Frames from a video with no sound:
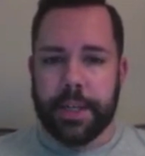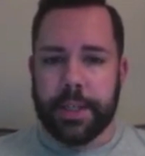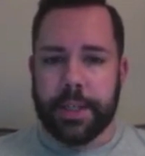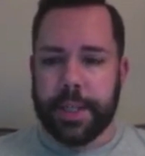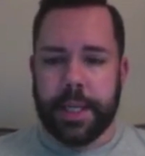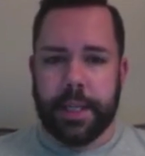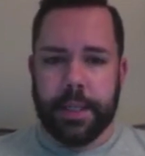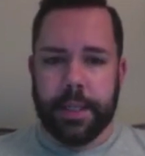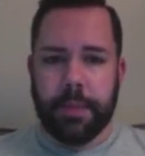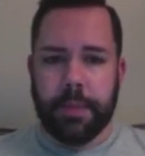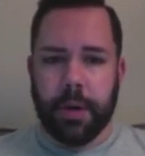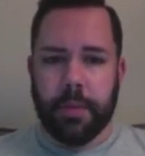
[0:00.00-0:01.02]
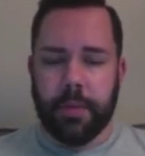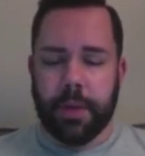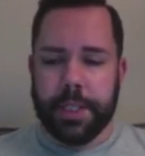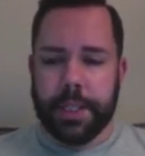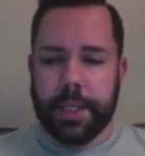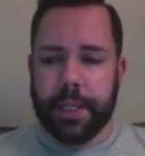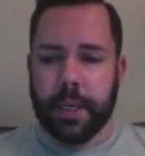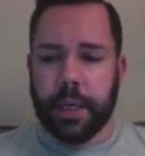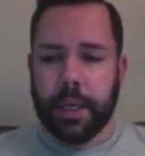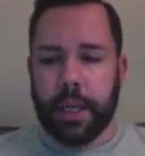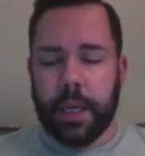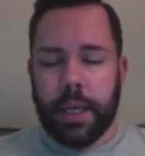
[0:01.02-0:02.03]
So that is part of what's in
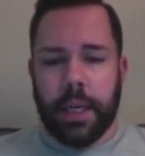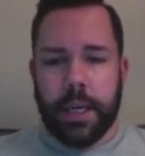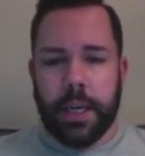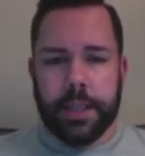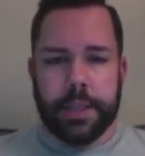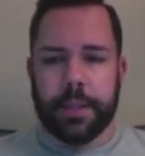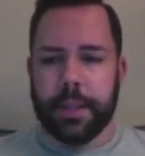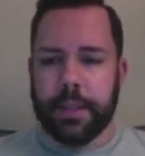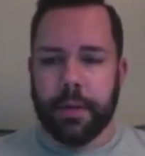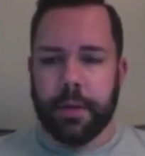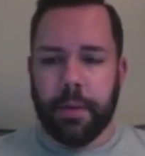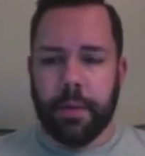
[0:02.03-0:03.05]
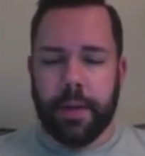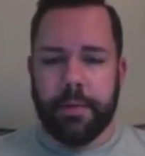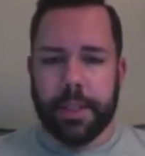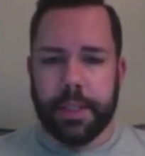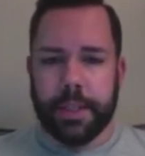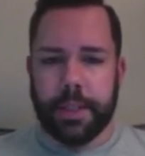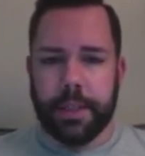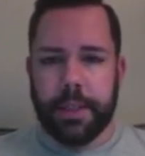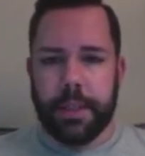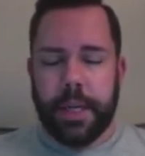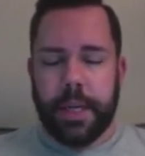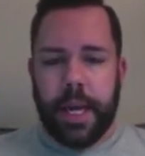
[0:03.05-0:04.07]
here, and took it to her when I visited.
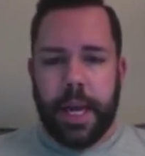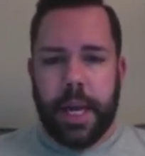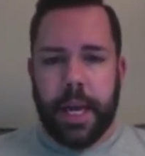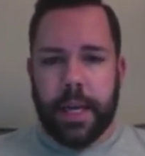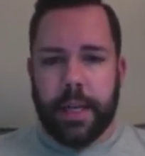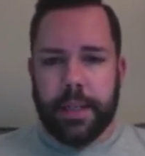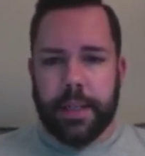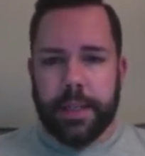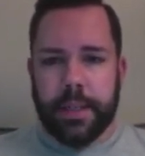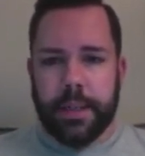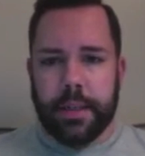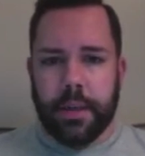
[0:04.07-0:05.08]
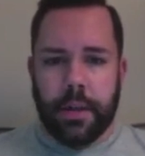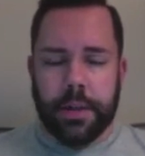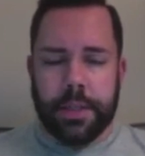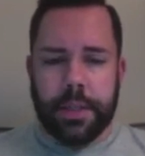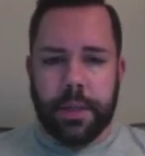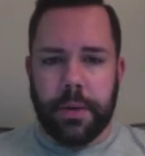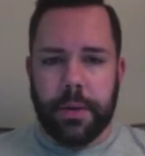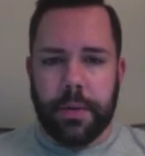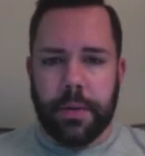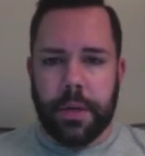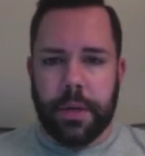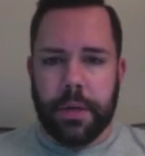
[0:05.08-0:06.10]
And
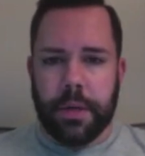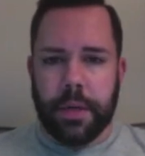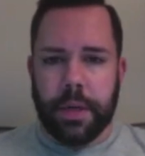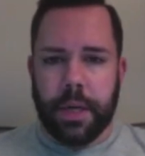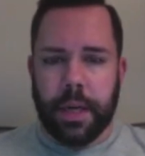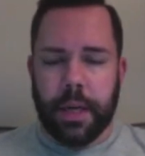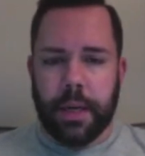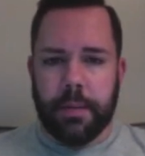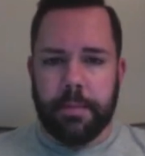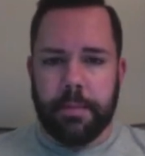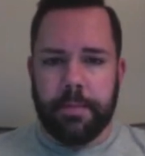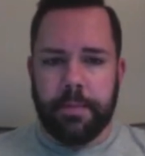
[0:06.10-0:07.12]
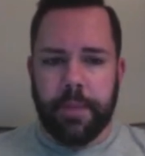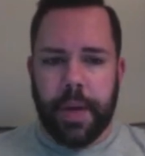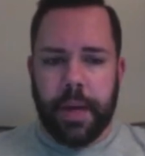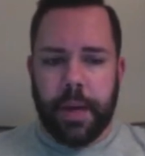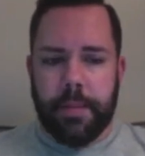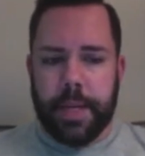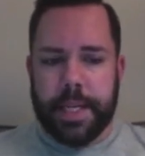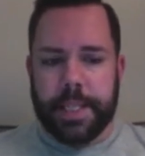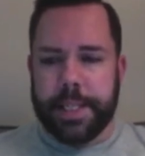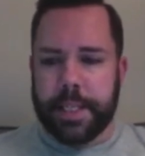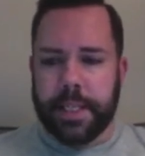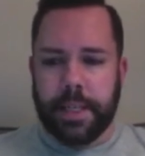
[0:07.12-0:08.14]
also, I paid
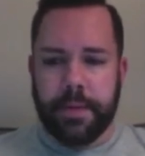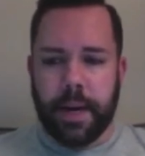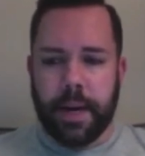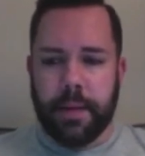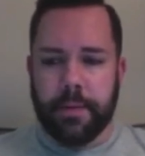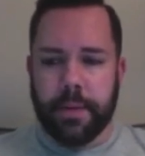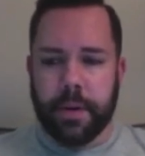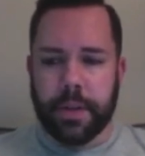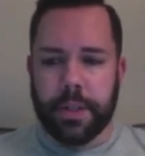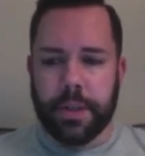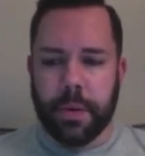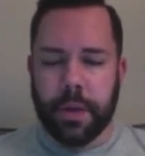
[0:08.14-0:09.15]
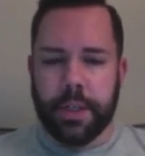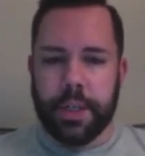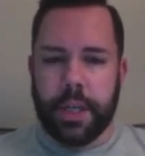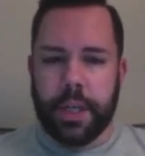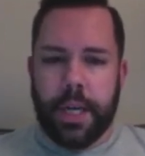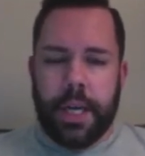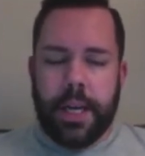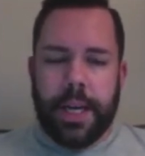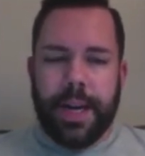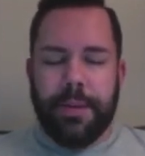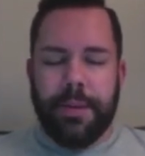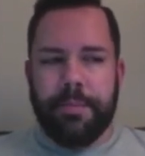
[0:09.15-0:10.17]
$65 for her storage. Now,